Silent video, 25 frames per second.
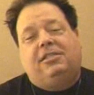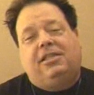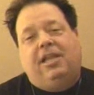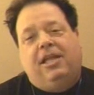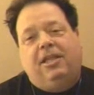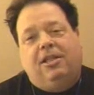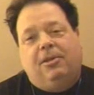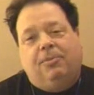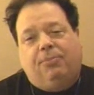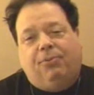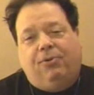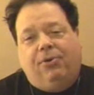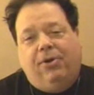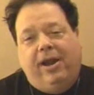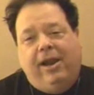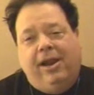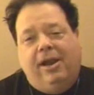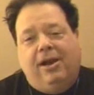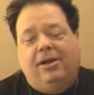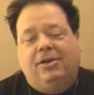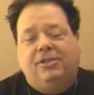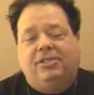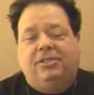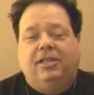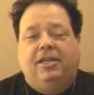say the
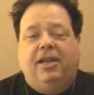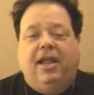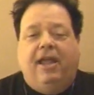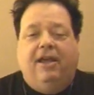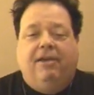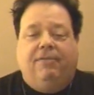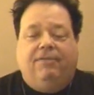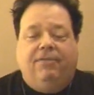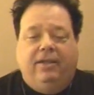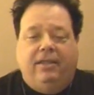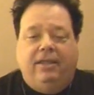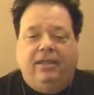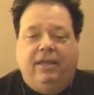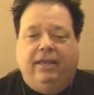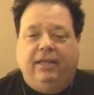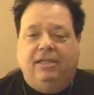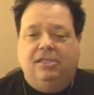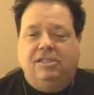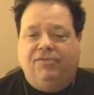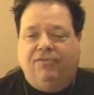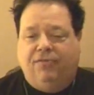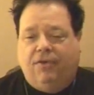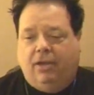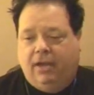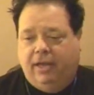prayers, and everything
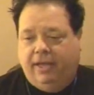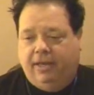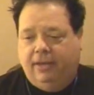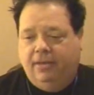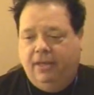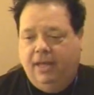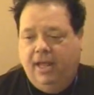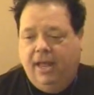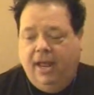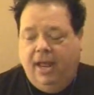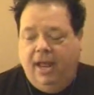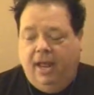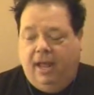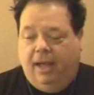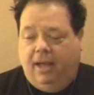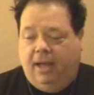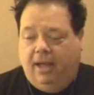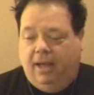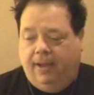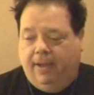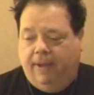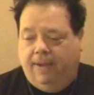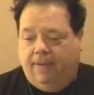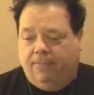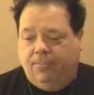is fine.
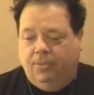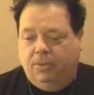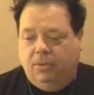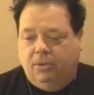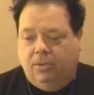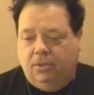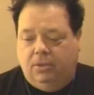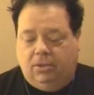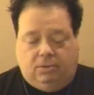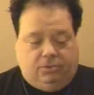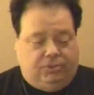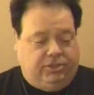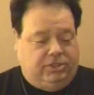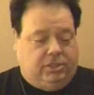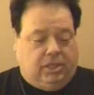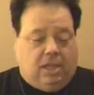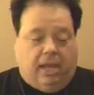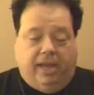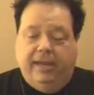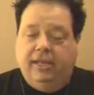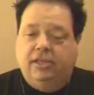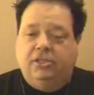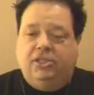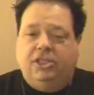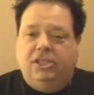
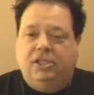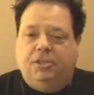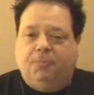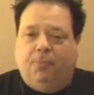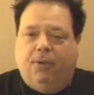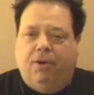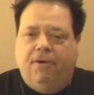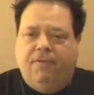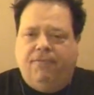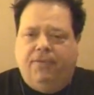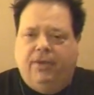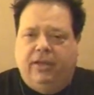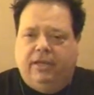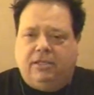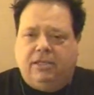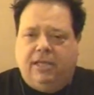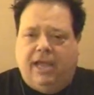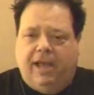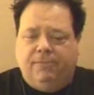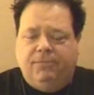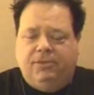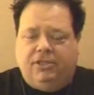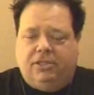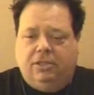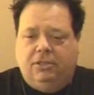Science is perfect,
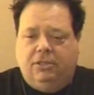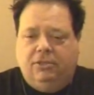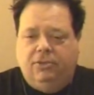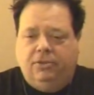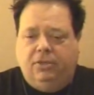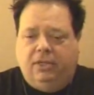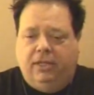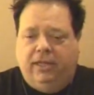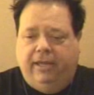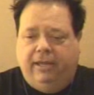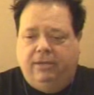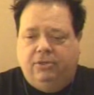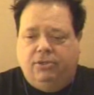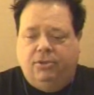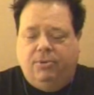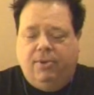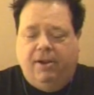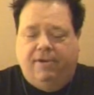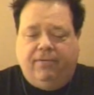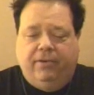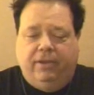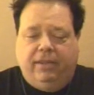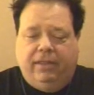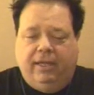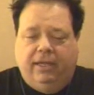absolutely.
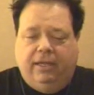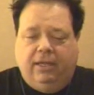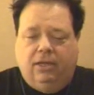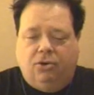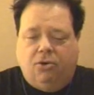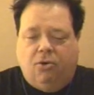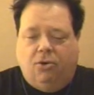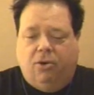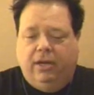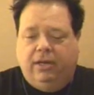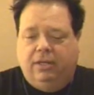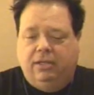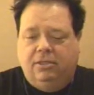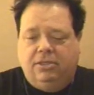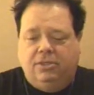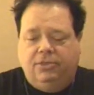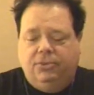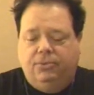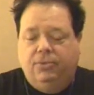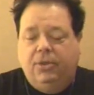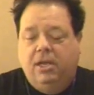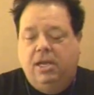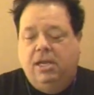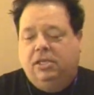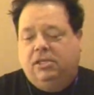Do everything according
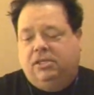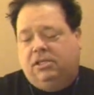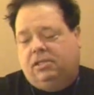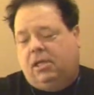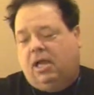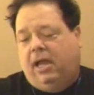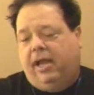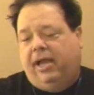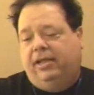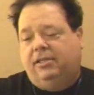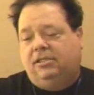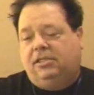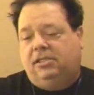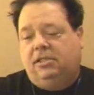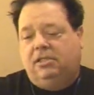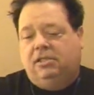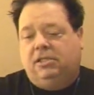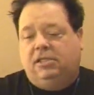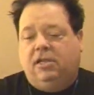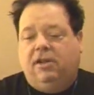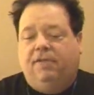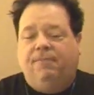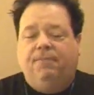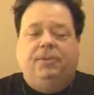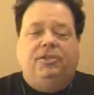to science
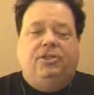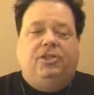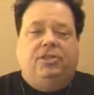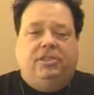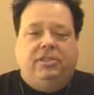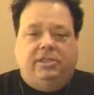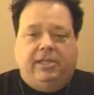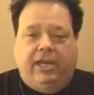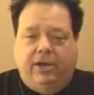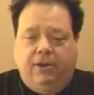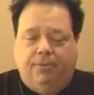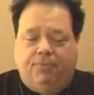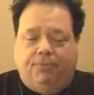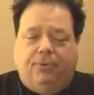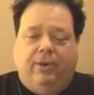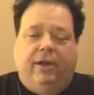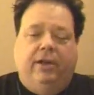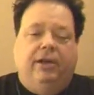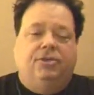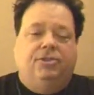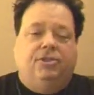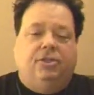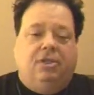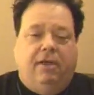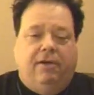and stuff, but just say your
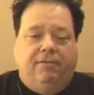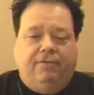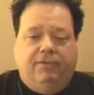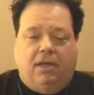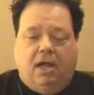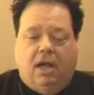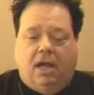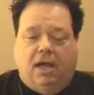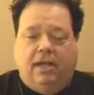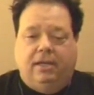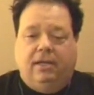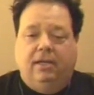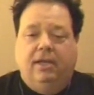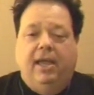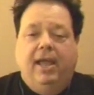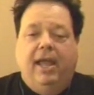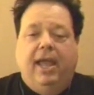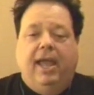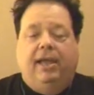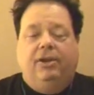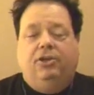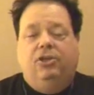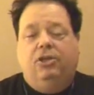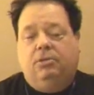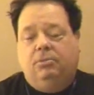prayers, love God,
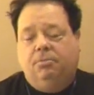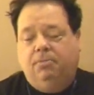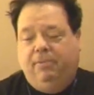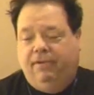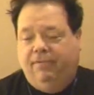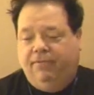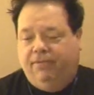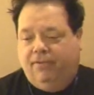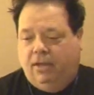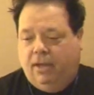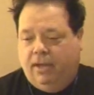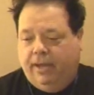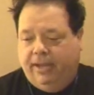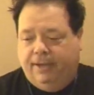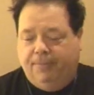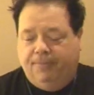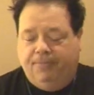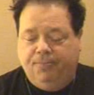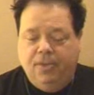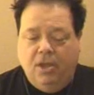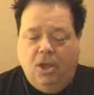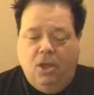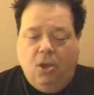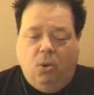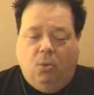and you'll be fine.
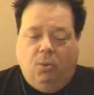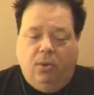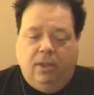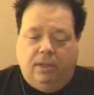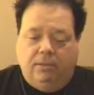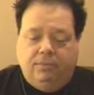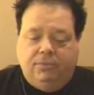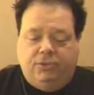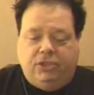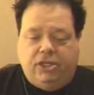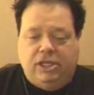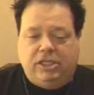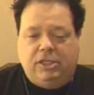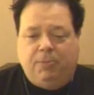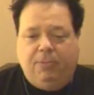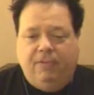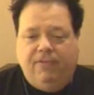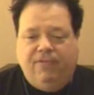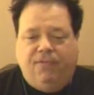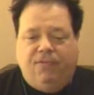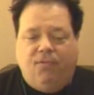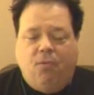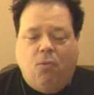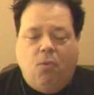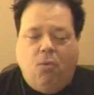Well, just
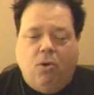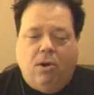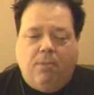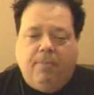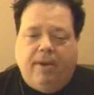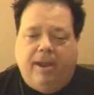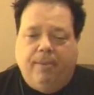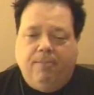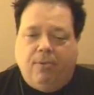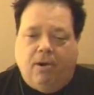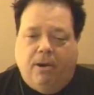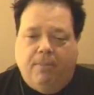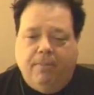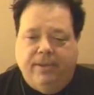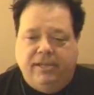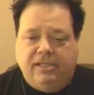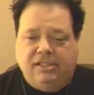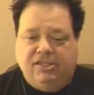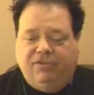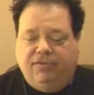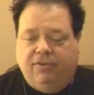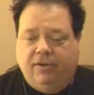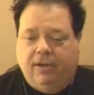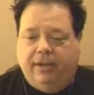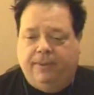before my bar
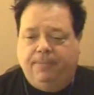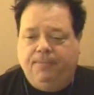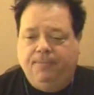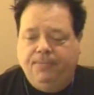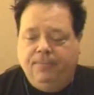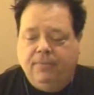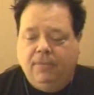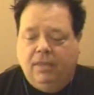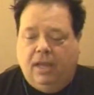mitzvah,